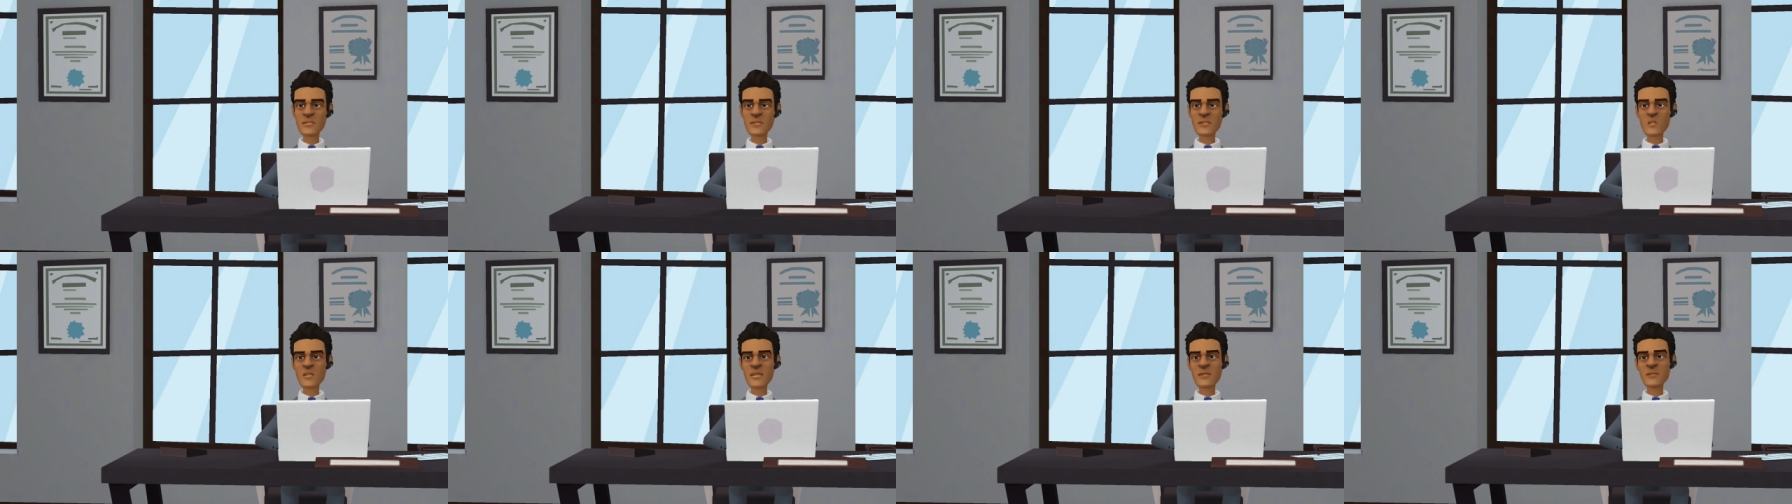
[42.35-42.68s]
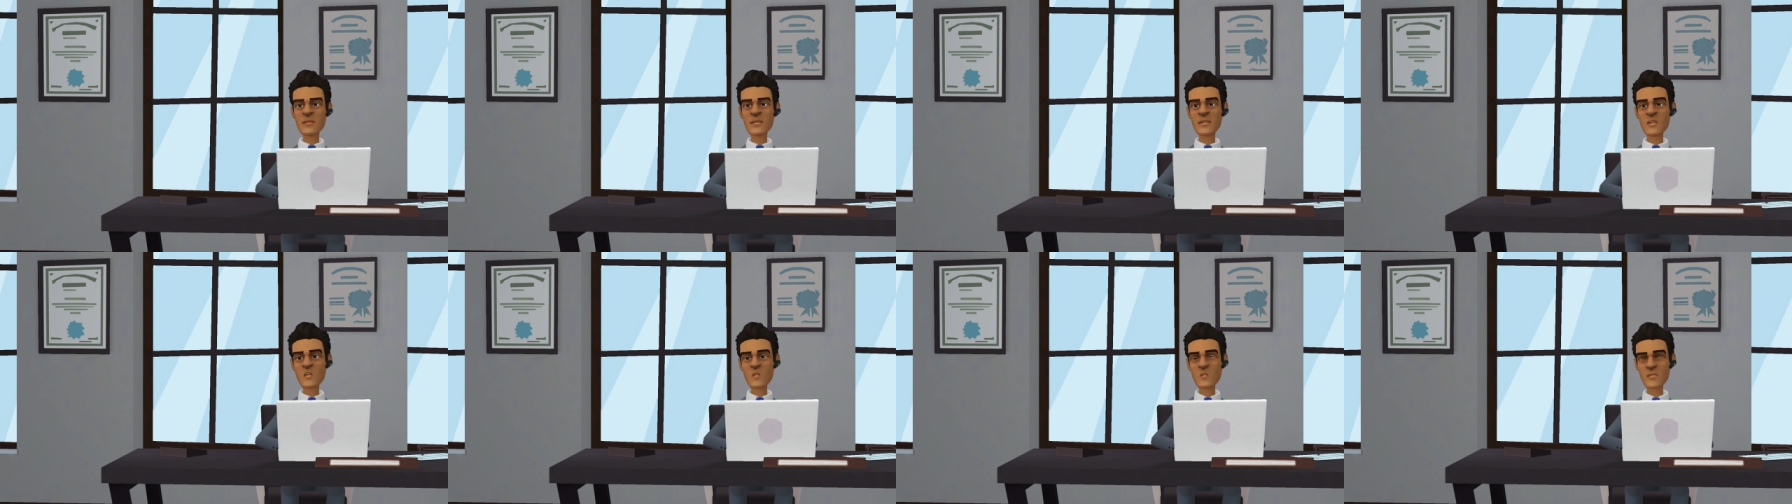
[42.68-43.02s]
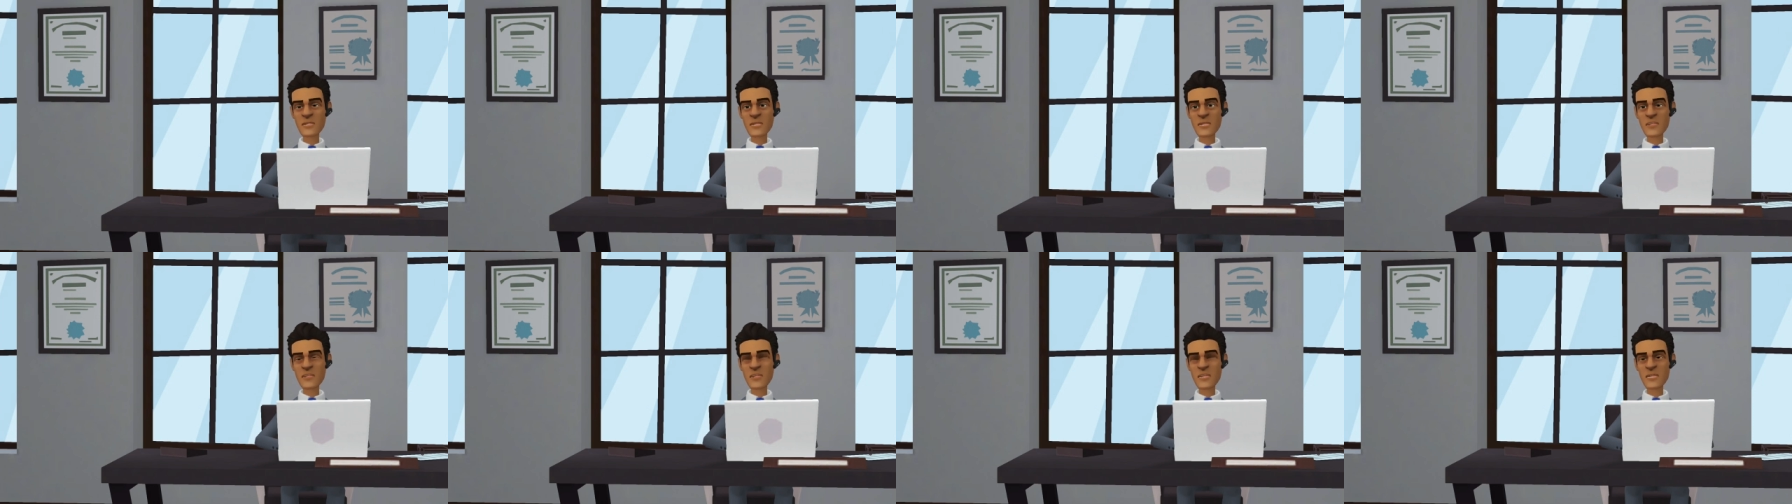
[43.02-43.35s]
and will be
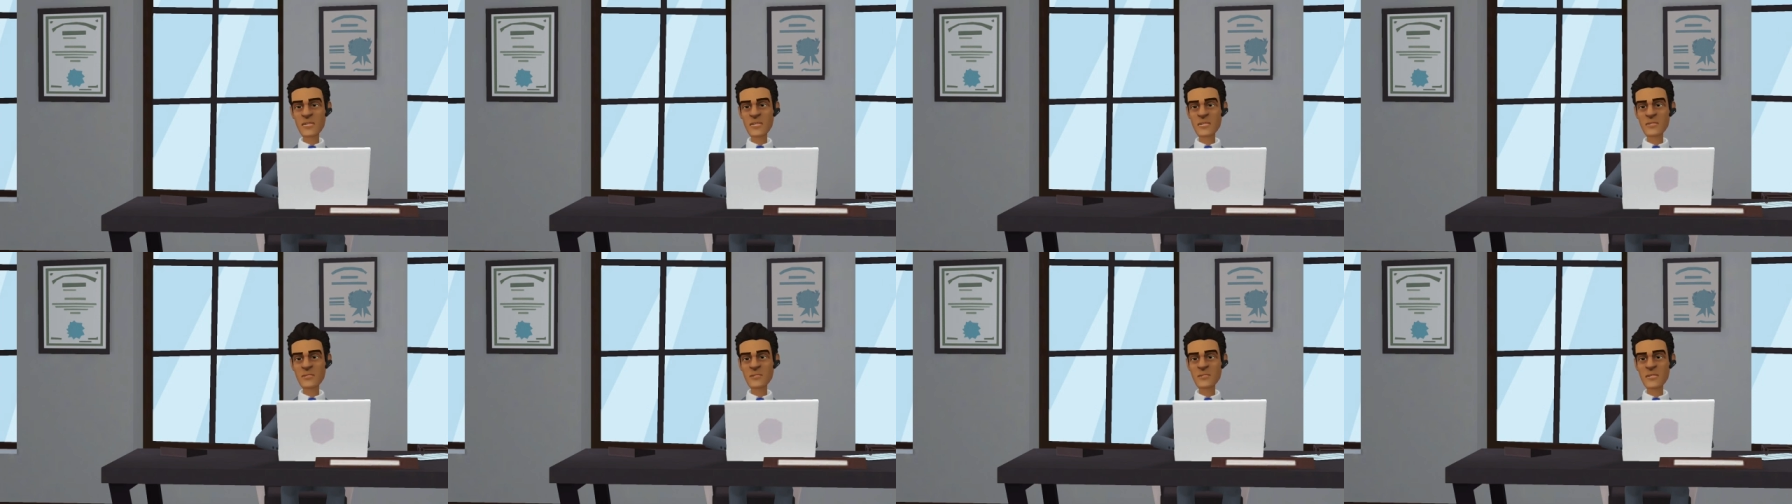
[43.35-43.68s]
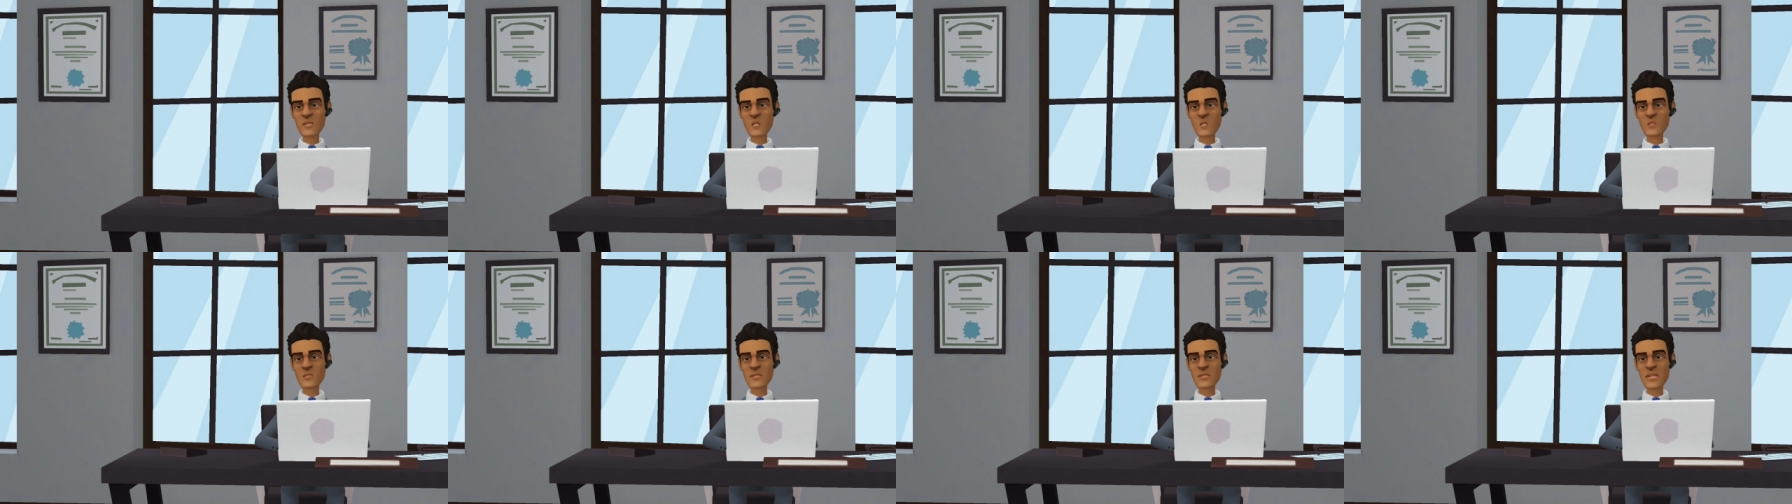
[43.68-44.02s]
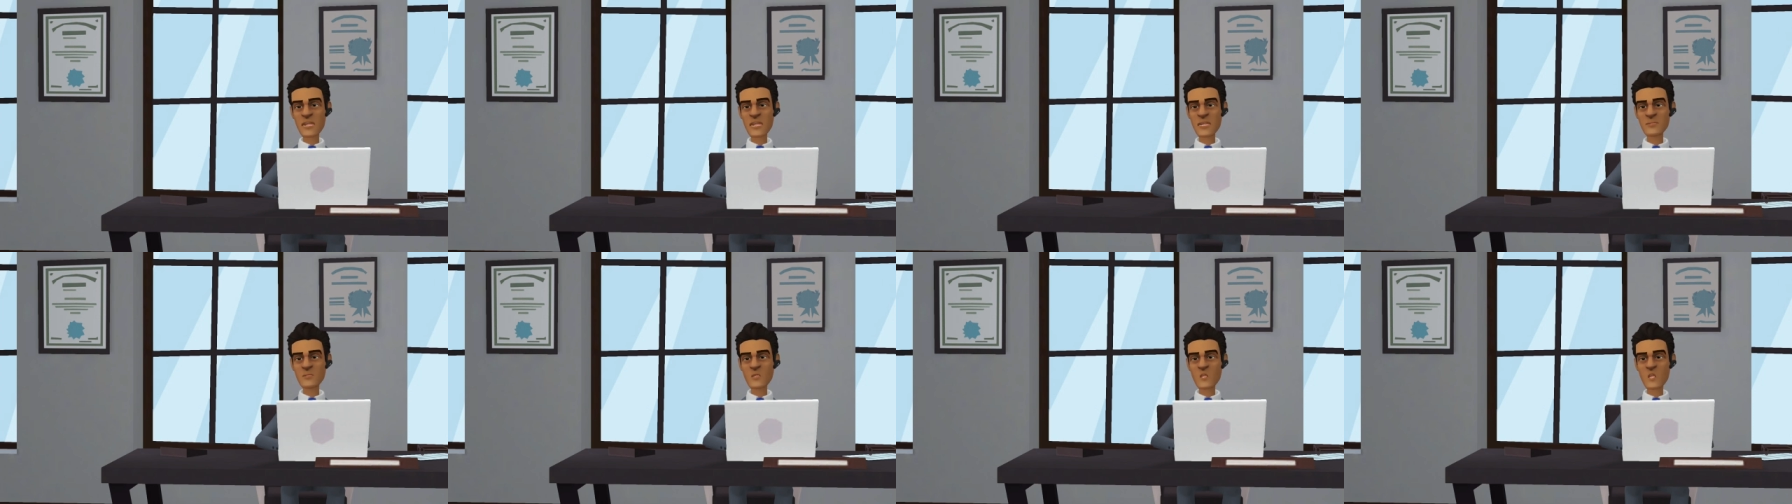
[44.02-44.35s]
using every excuse
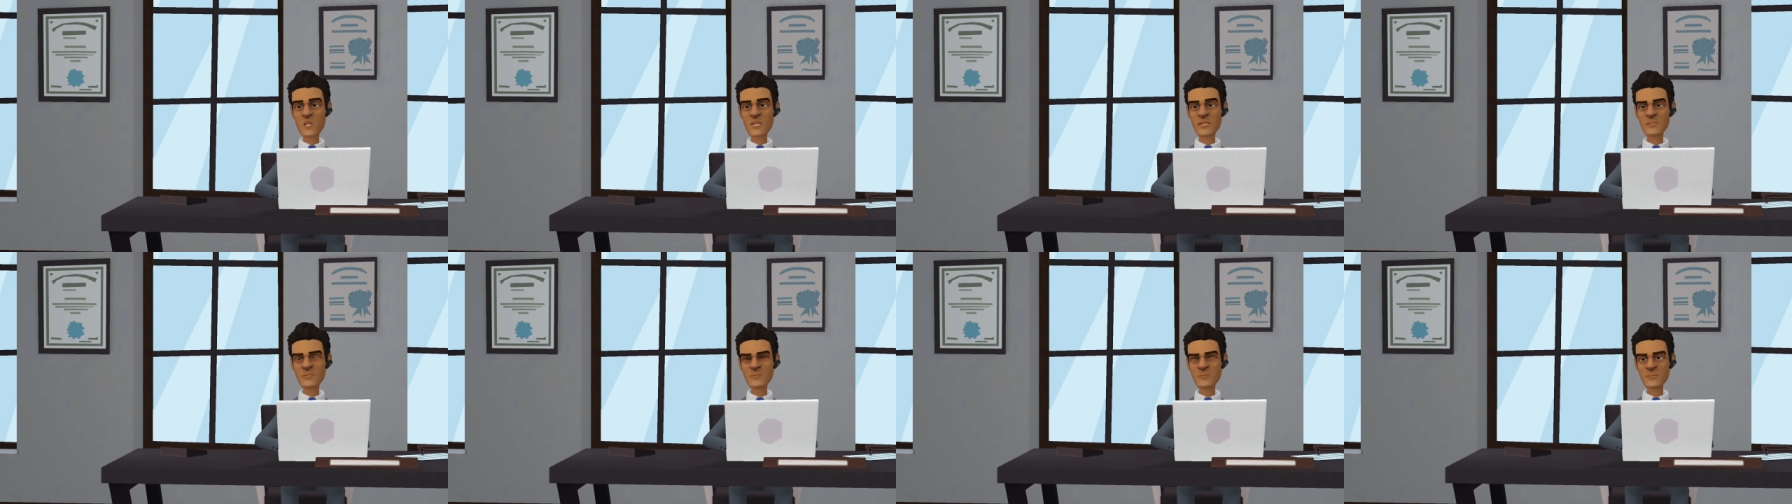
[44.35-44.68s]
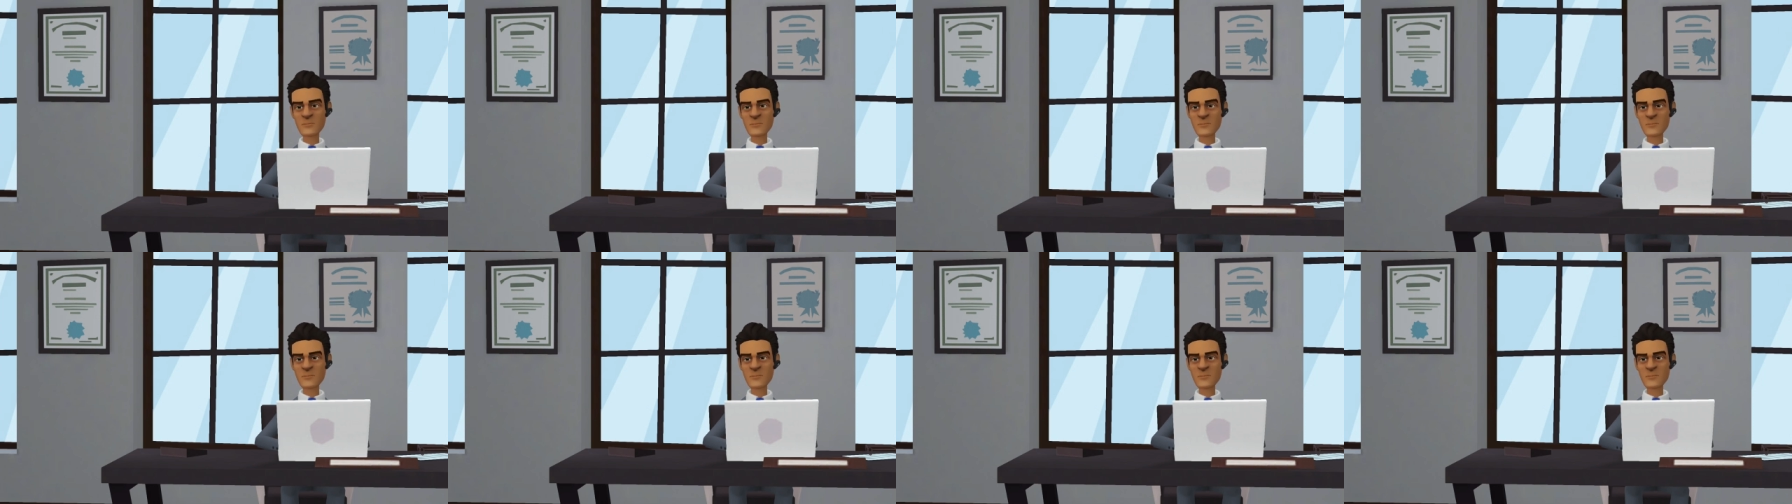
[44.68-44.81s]
in the book.